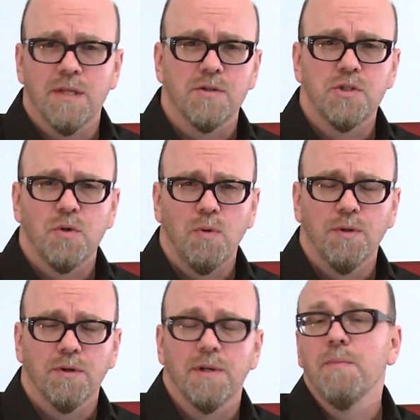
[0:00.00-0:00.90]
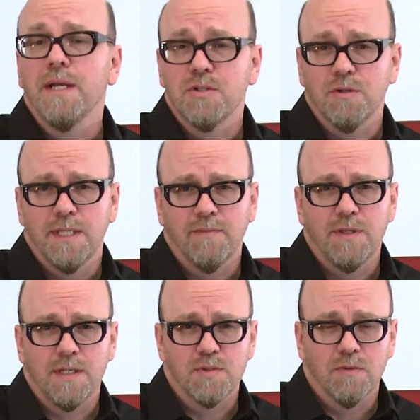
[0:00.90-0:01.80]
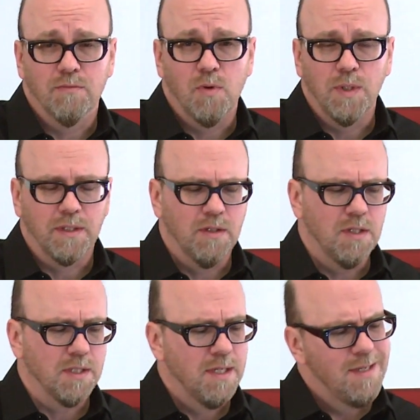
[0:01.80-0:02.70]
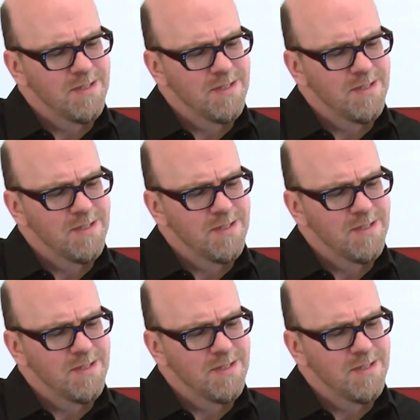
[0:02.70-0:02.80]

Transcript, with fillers: other's shoulder and make sure that everything is sort of rolling along.